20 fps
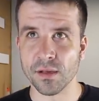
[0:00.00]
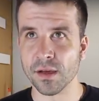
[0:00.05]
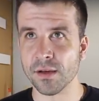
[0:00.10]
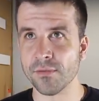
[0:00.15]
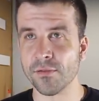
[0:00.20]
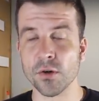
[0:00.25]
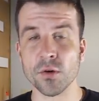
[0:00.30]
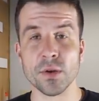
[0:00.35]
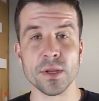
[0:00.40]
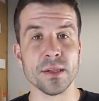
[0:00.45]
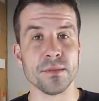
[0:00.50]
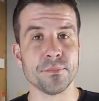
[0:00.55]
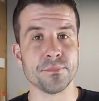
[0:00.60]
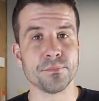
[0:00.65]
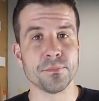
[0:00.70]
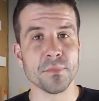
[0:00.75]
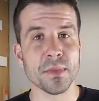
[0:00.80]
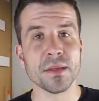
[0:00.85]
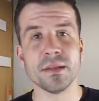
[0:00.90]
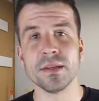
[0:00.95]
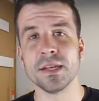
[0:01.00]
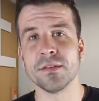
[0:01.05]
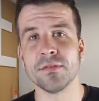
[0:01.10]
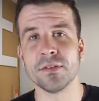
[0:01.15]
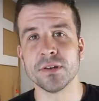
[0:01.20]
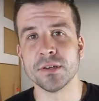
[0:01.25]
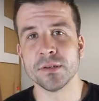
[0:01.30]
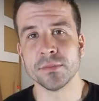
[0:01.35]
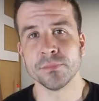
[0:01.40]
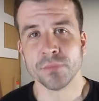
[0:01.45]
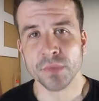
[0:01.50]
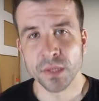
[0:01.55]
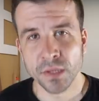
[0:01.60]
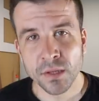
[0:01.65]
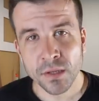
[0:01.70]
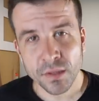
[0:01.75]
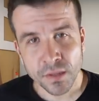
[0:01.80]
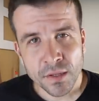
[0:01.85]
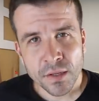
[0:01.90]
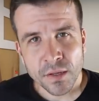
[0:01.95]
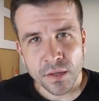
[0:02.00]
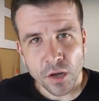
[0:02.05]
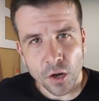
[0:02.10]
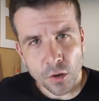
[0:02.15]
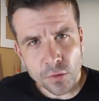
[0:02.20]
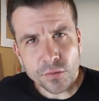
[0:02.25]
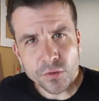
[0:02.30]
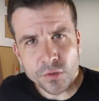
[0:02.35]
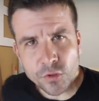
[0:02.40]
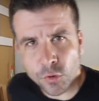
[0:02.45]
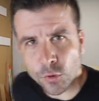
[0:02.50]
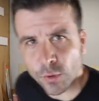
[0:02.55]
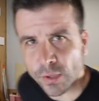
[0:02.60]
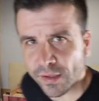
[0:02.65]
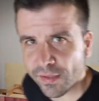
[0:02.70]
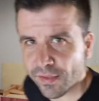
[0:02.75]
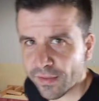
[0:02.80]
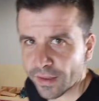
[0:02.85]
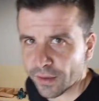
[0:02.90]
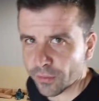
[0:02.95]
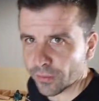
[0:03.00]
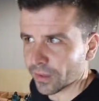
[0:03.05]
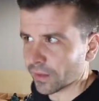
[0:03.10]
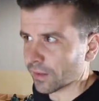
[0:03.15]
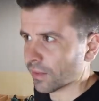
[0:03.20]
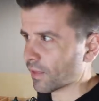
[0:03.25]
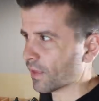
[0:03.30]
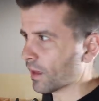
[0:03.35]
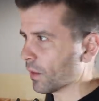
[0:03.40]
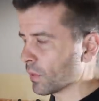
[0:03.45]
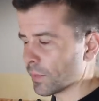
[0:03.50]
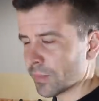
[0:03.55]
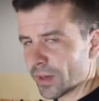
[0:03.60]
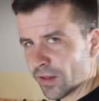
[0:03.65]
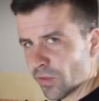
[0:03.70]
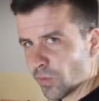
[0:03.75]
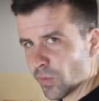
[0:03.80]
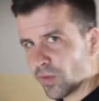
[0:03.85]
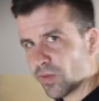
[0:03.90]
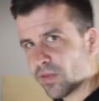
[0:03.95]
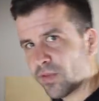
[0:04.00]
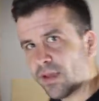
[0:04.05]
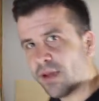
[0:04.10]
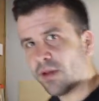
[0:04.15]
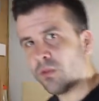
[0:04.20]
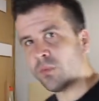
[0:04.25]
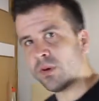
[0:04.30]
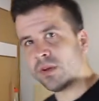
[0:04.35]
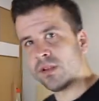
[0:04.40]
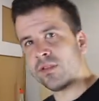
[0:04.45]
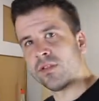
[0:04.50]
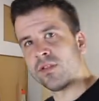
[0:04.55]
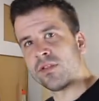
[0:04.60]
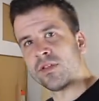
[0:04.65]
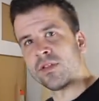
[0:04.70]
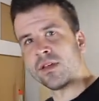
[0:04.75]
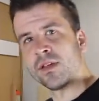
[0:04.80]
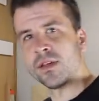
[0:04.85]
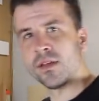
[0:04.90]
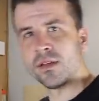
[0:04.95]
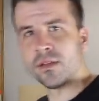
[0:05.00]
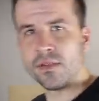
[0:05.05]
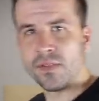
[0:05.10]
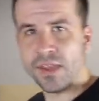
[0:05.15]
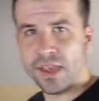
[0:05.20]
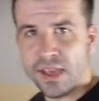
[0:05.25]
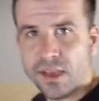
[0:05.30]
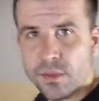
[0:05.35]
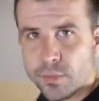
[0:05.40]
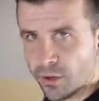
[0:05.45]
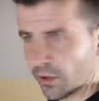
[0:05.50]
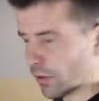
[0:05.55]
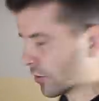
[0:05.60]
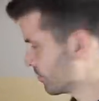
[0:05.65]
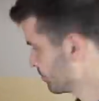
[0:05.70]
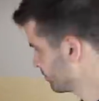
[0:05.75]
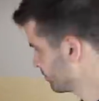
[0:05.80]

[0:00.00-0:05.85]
I've only ever owned cordless nail guns, and we might as well start with the Airbow.